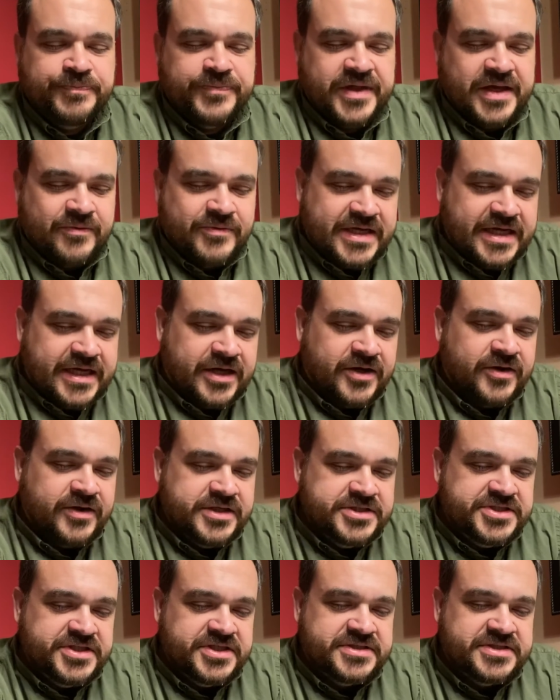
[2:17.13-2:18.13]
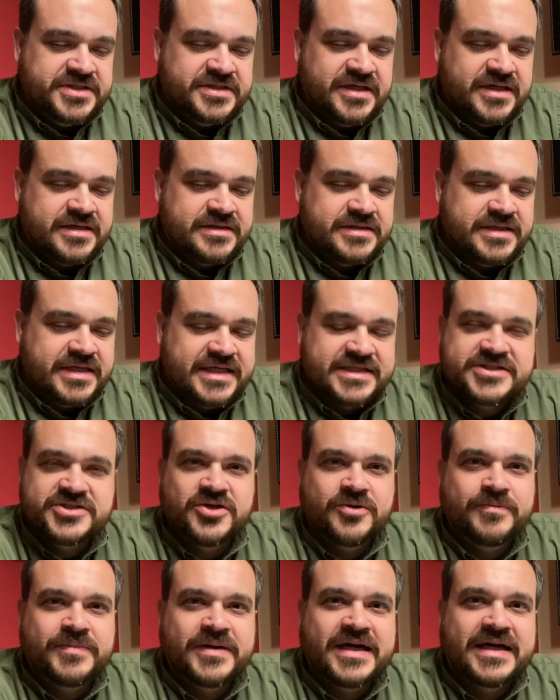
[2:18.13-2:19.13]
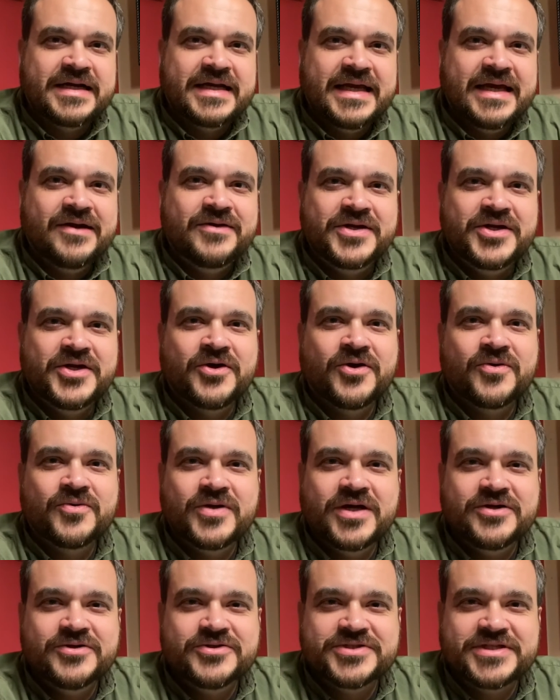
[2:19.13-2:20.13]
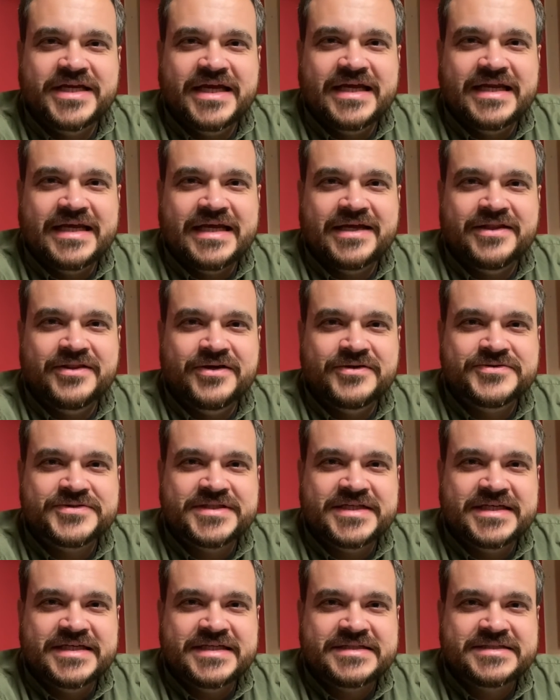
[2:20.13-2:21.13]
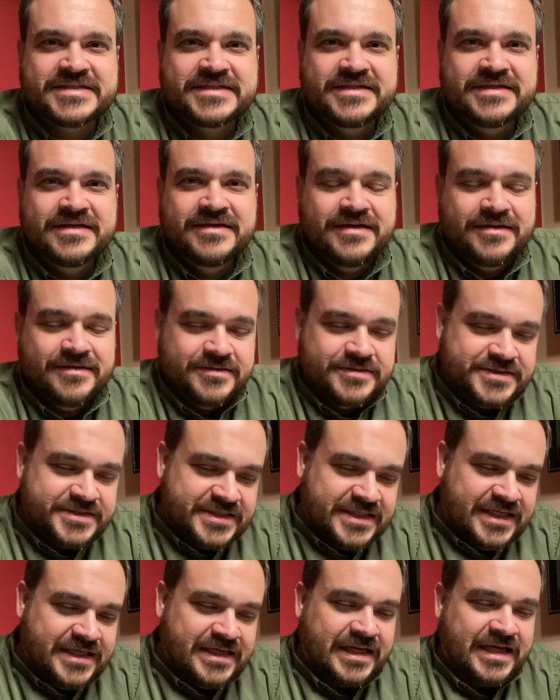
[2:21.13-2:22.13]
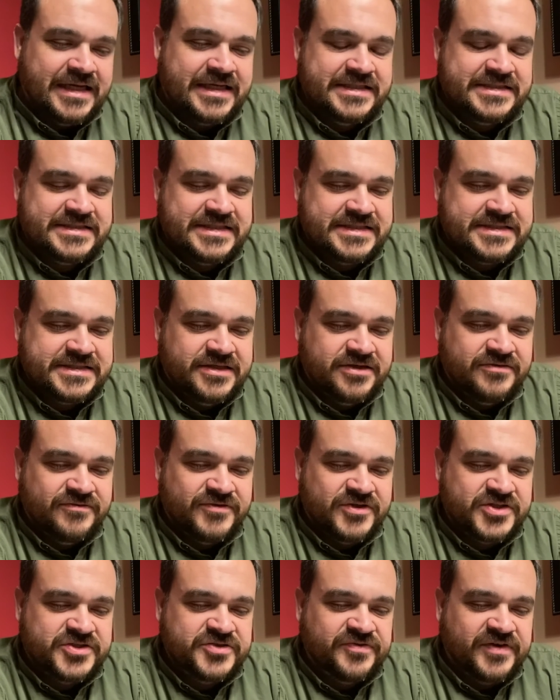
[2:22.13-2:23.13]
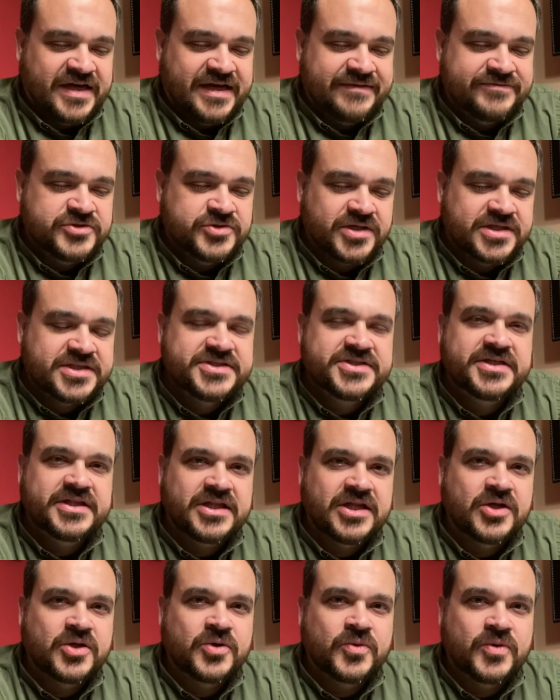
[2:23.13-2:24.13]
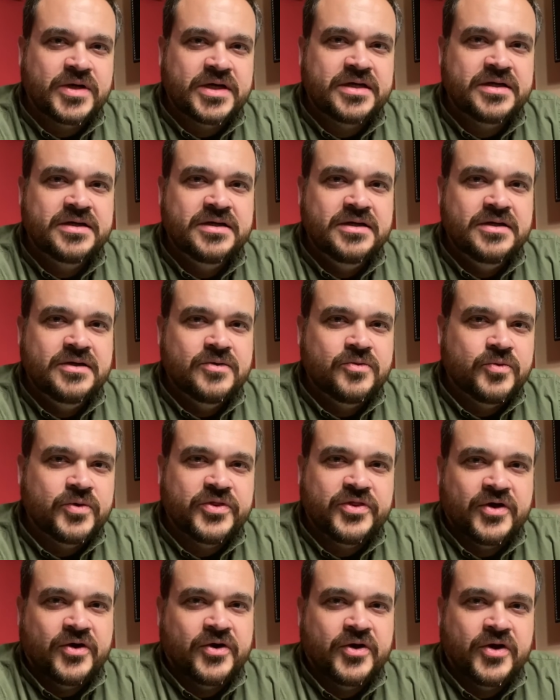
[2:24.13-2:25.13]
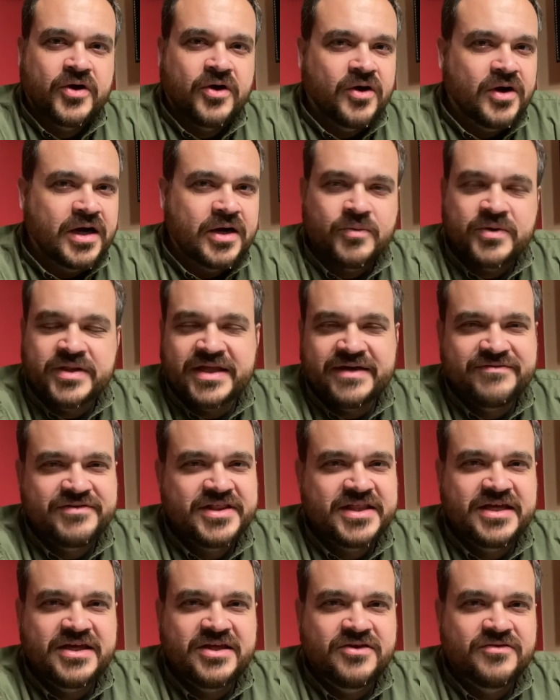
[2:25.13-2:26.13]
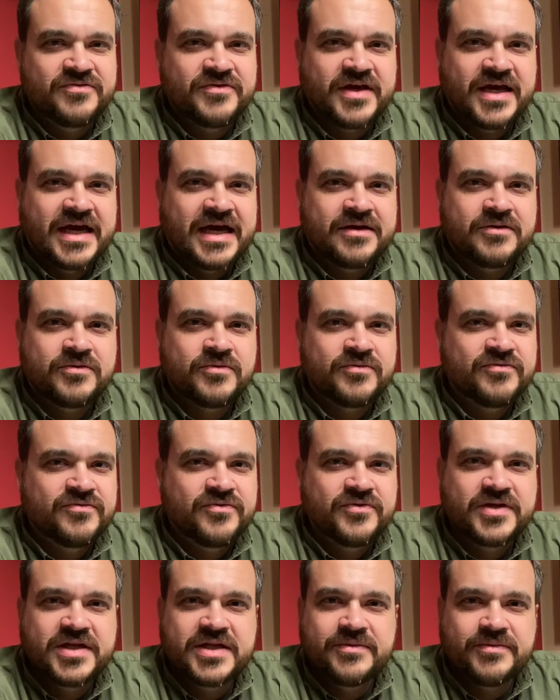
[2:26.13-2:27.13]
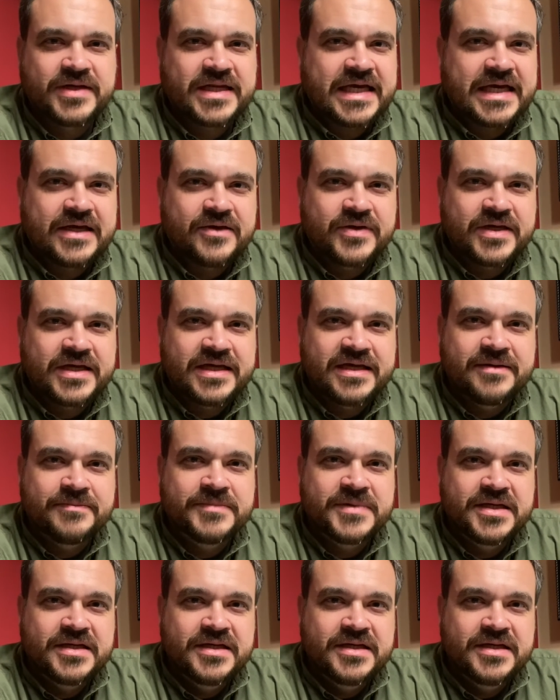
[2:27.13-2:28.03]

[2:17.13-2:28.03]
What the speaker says: I want to encourage you to not get so bogged down in your own understanding in those things. Instead, like it says here in verse 5, trust in the Lord with all your heart, with everything you've got, fully rely on Him.